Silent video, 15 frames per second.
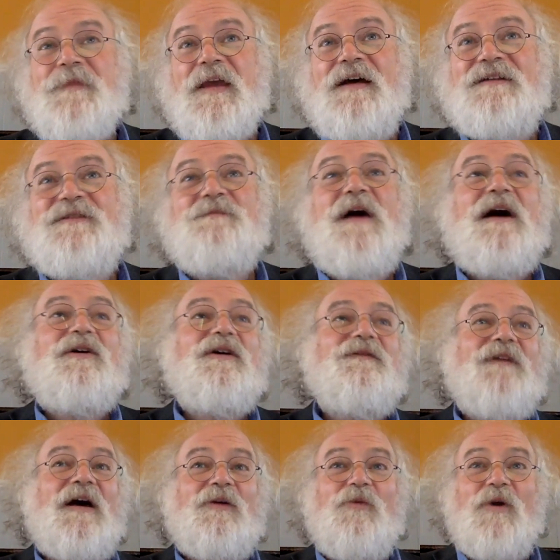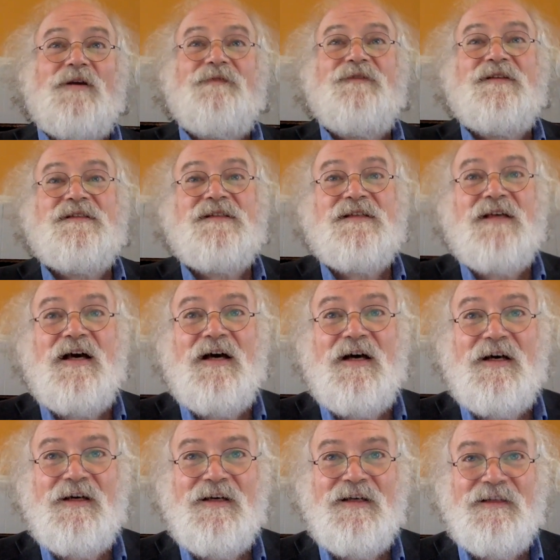As a matter of fact, one of his
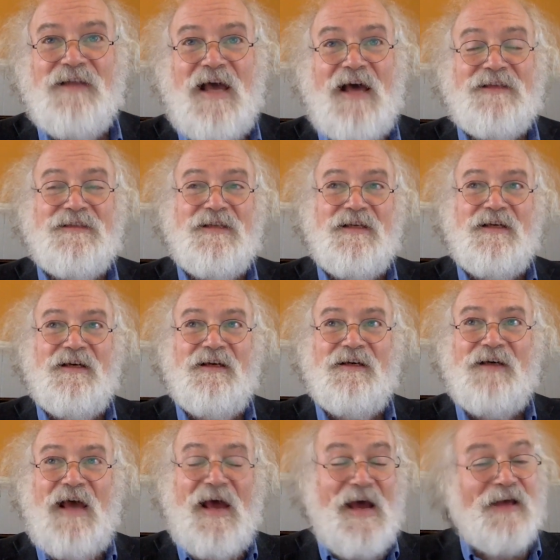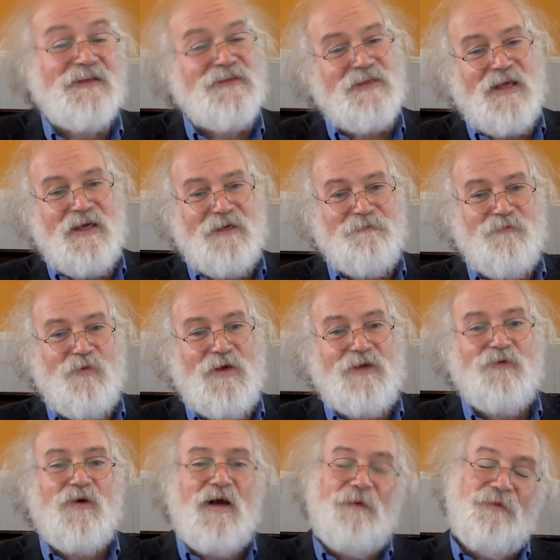last acts at
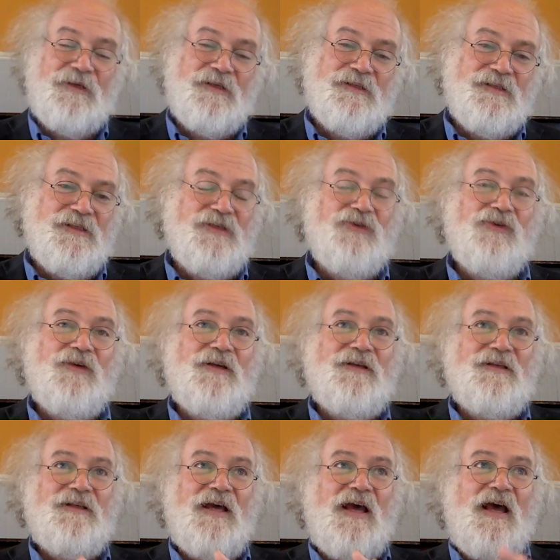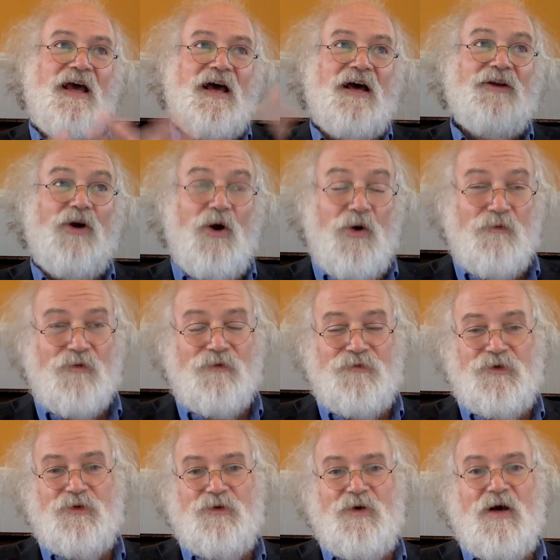Wake Robin is he created an
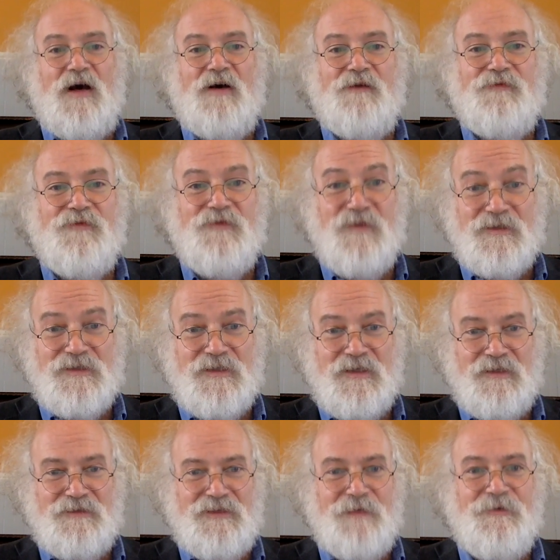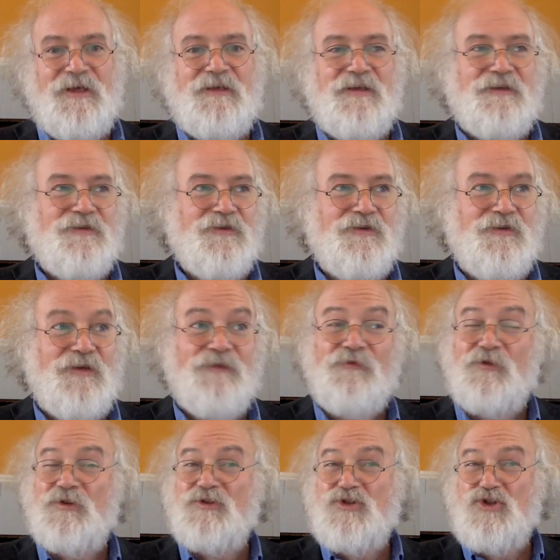overview of the semiconductor career
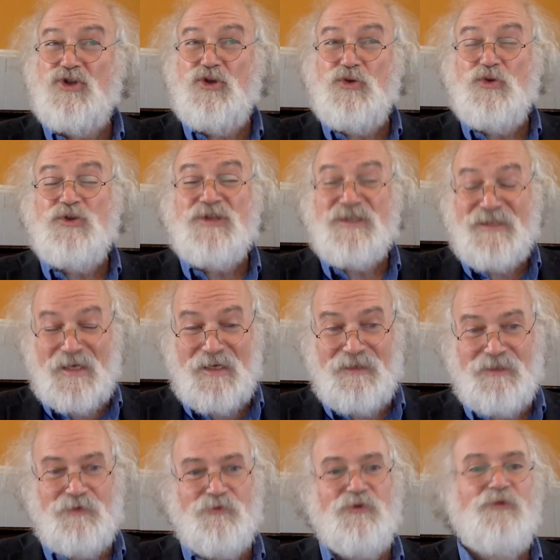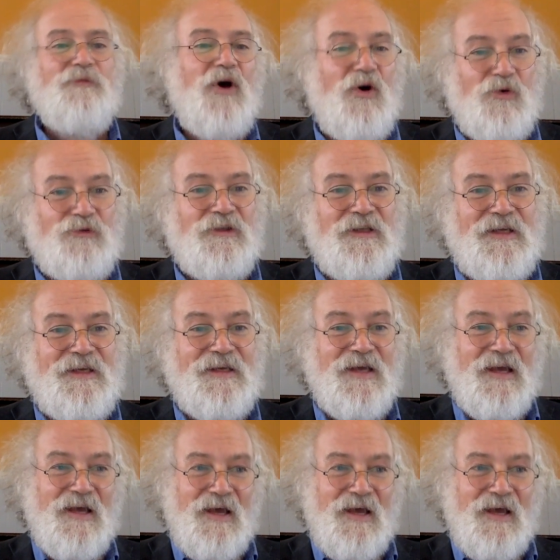for two standing room only